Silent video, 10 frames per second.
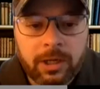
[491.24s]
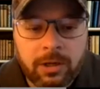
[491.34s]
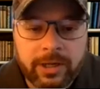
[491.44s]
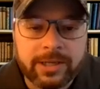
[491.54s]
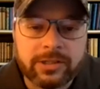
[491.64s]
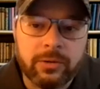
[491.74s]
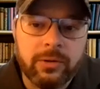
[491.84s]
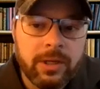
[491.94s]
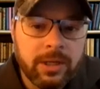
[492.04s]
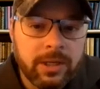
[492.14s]
Okay, so
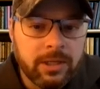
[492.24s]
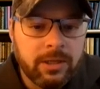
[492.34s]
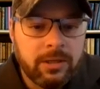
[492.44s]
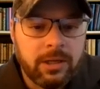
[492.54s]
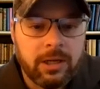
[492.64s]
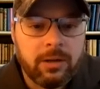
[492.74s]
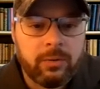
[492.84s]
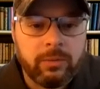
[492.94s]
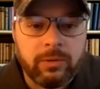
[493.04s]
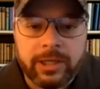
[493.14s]

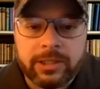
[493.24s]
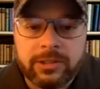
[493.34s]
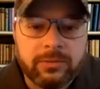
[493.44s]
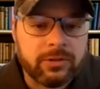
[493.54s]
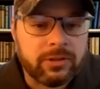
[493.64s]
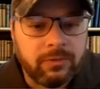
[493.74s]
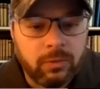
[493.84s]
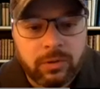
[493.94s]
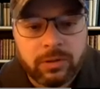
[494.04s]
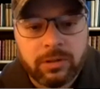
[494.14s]
we will get to the Civil
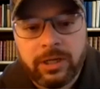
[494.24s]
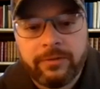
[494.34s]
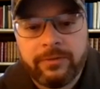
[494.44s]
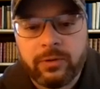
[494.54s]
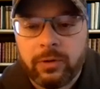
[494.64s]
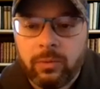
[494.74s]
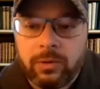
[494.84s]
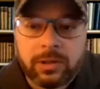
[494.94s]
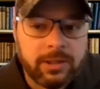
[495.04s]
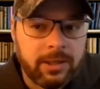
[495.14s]
War, life during
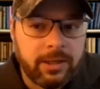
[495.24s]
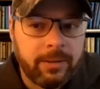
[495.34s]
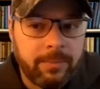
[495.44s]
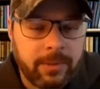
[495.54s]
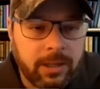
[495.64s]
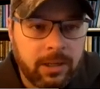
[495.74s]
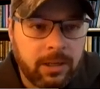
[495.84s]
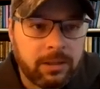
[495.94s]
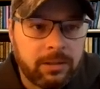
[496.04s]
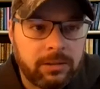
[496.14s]
wartime,
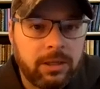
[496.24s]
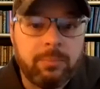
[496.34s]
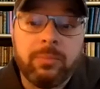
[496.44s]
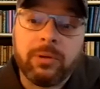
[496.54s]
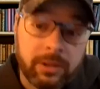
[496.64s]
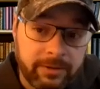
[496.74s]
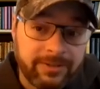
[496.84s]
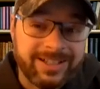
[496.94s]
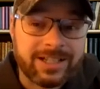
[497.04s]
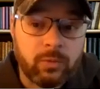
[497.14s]
I believe
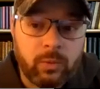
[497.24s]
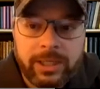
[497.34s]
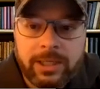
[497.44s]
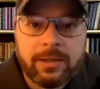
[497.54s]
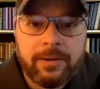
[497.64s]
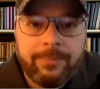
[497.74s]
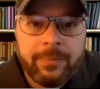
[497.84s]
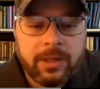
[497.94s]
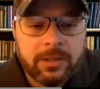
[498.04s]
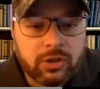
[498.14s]
next week.
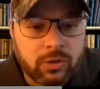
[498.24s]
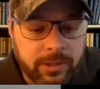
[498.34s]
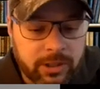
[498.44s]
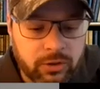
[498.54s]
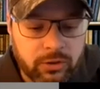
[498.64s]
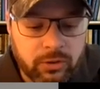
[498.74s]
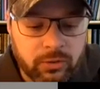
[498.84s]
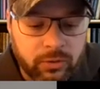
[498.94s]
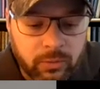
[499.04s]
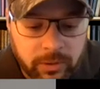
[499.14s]
So make sure you're
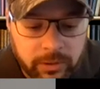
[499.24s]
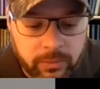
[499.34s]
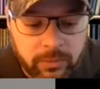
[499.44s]
doing